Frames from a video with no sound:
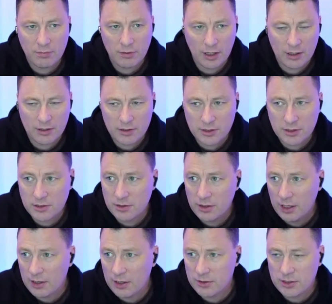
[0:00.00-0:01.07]
and
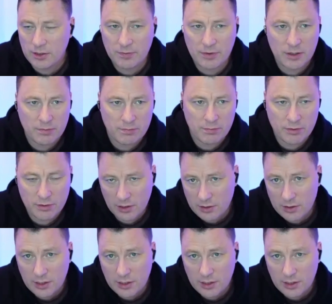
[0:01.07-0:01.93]
something that